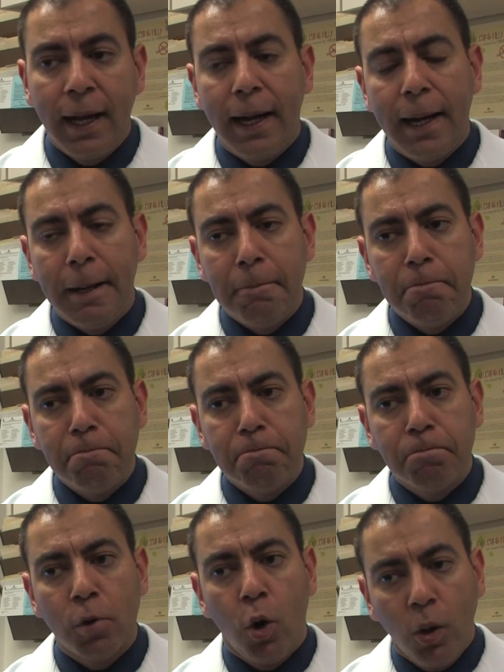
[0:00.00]
Um,
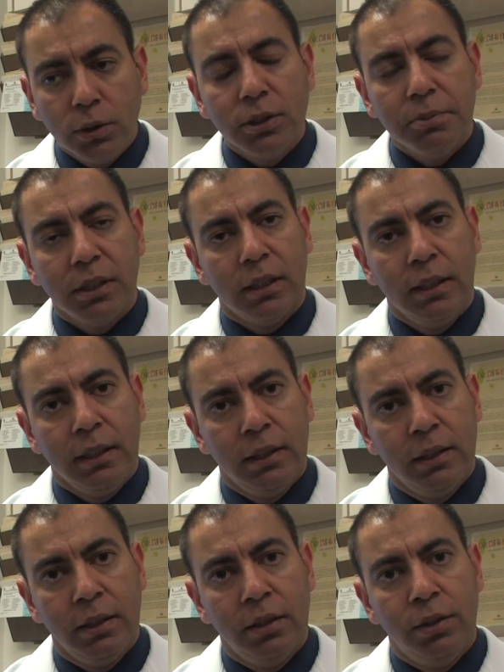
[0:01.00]
ultimately,
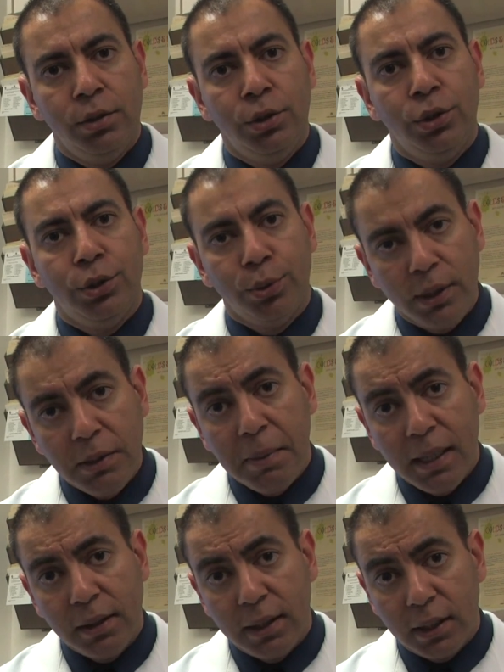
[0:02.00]
three
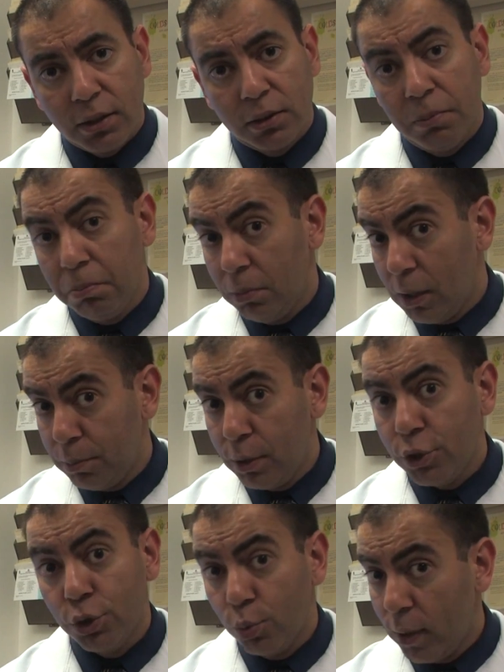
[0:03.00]
main things, blood
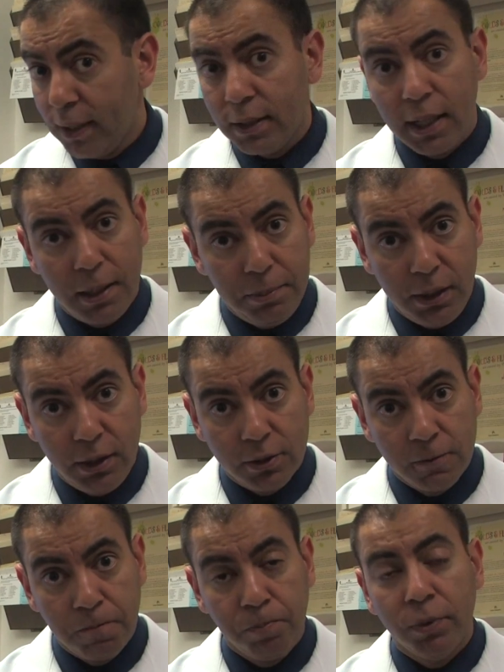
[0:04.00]
pressure, weight,
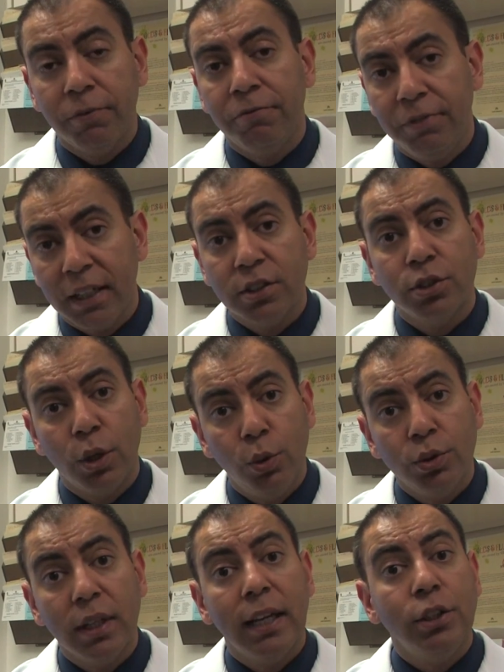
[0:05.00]
diabetes. Fix
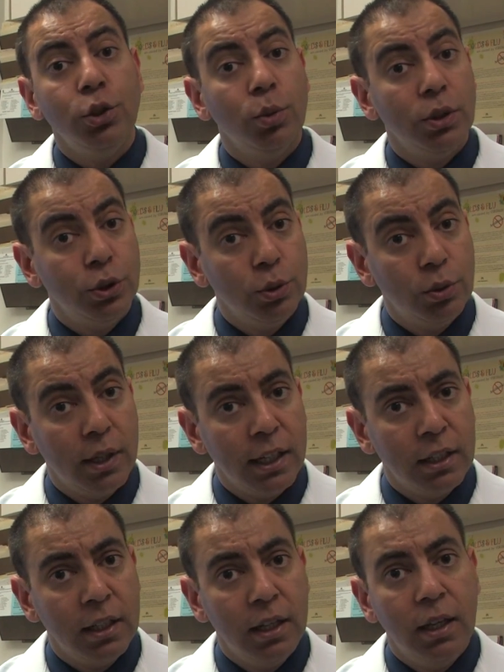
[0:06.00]
those and you will do
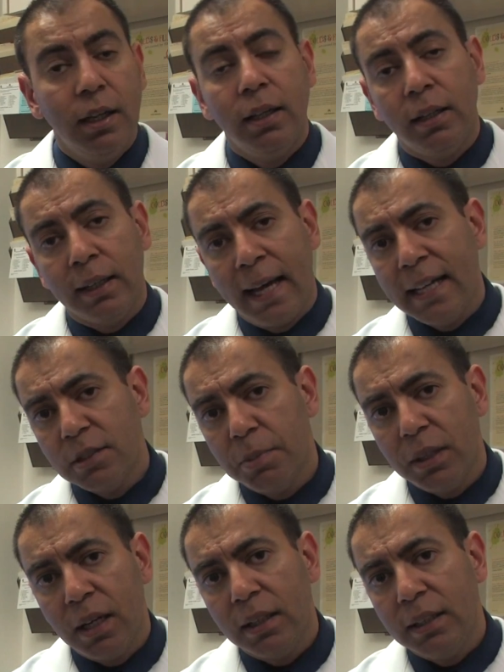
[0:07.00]
great. Last
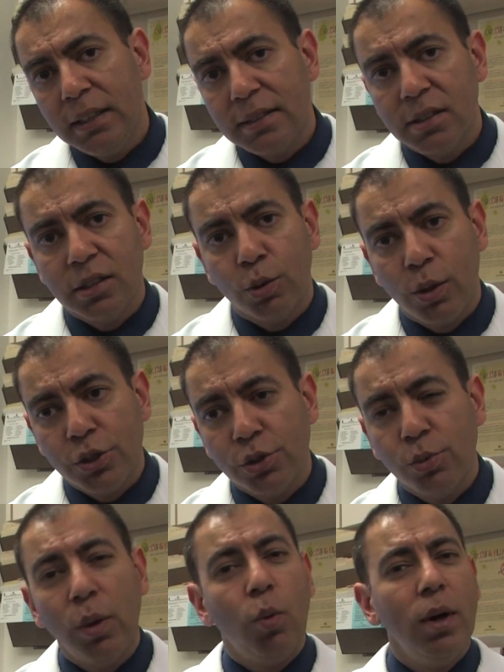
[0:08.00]
but not least is the question,
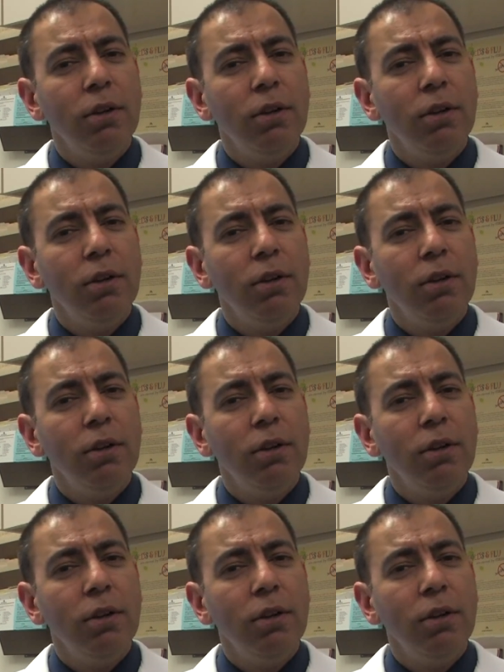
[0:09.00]
well, what